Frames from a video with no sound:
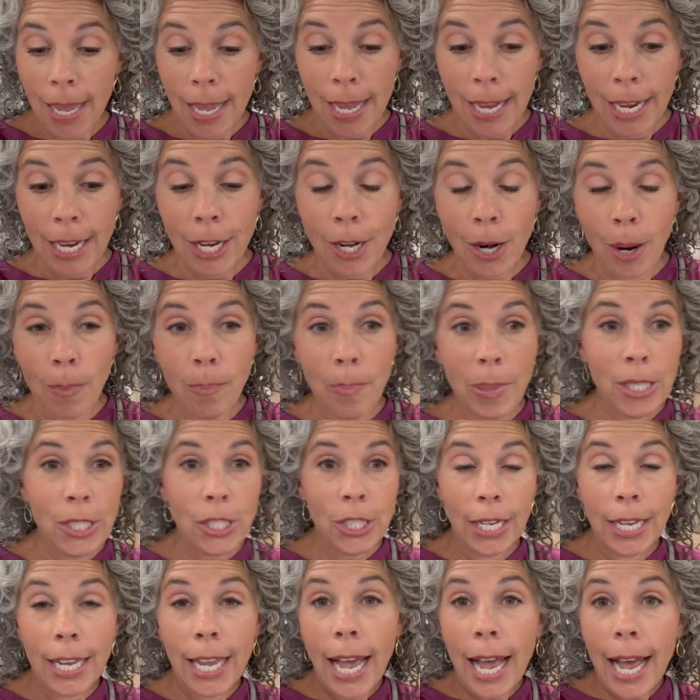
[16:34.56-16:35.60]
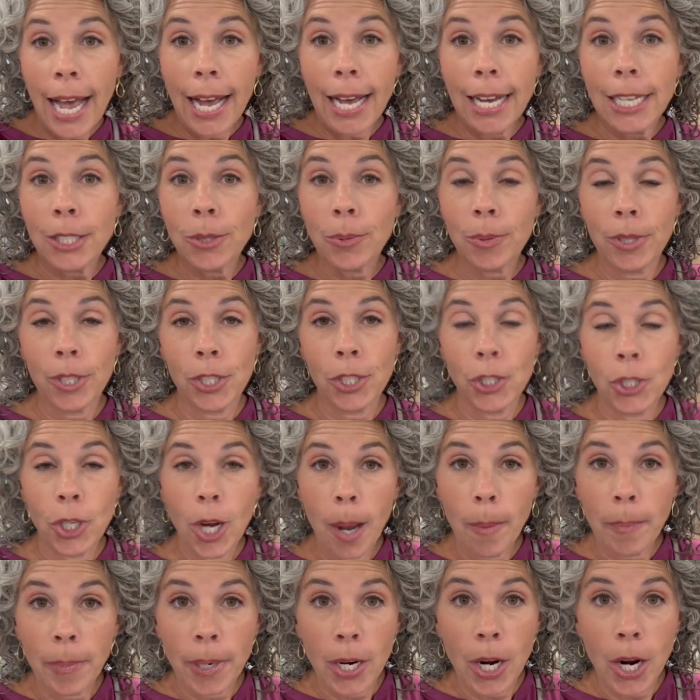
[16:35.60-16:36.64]
you know, a bunch of guys with a
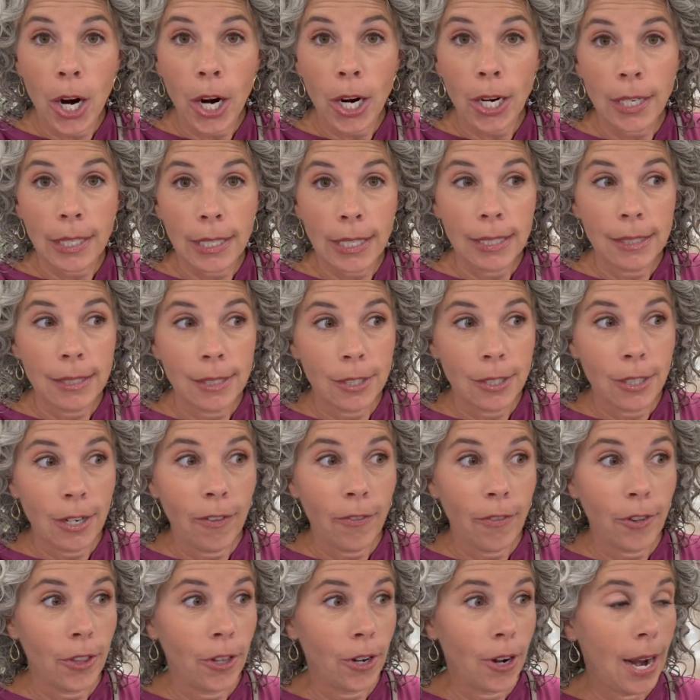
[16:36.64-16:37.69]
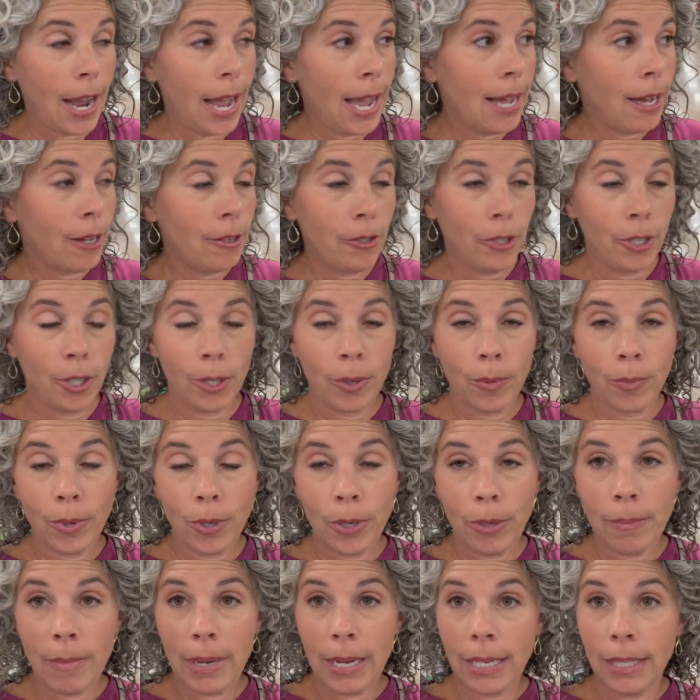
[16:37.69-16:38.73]
shopping cart getting stuff for their house and their
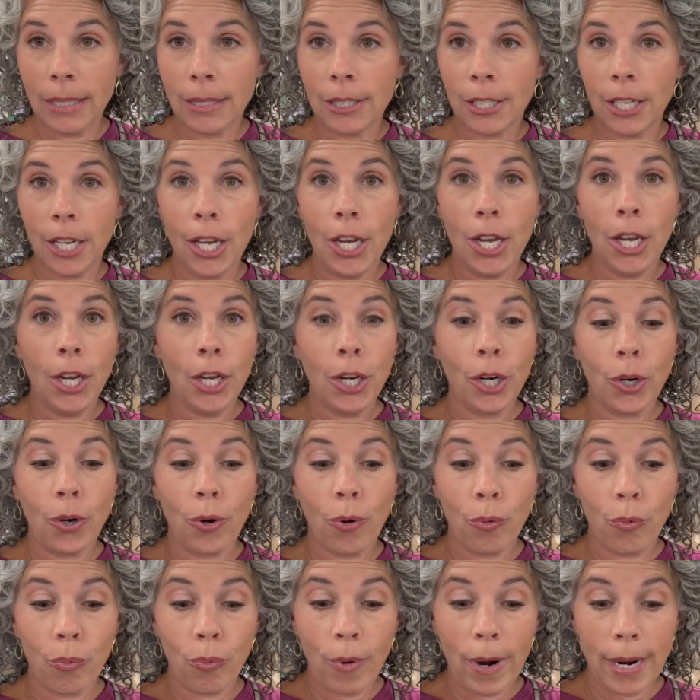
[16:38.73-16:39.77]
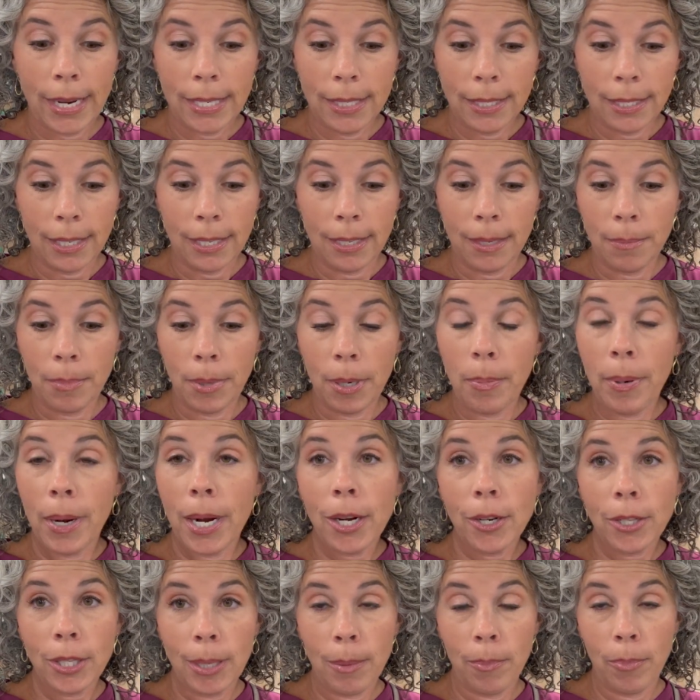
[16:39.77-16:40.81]
roommates. Crazy. But
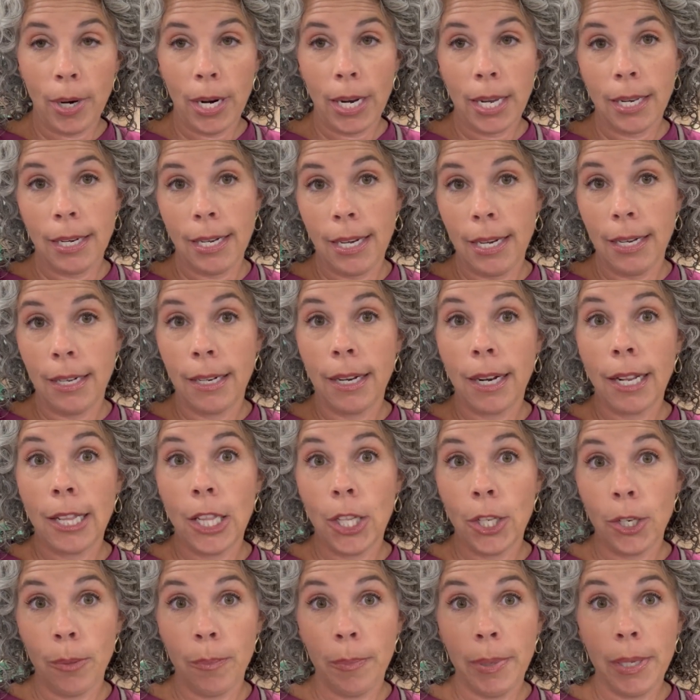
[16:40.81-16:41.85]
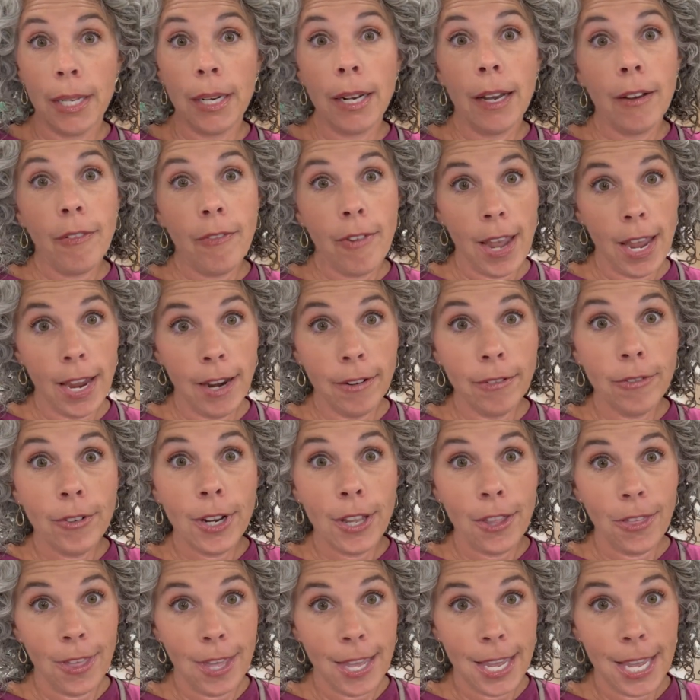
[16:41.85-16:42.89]
apparently Brecken needed a little bit of
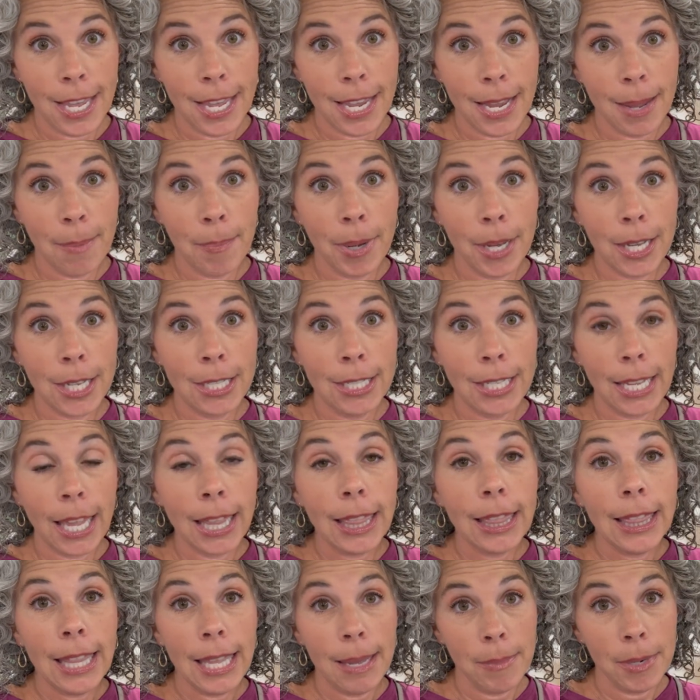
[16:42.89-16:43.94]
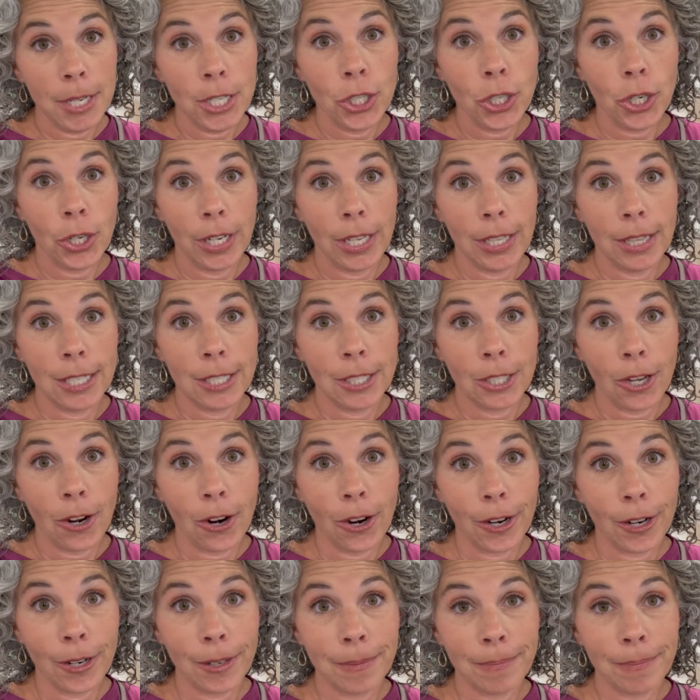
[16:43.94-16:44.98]
everything, because let me show you this cart.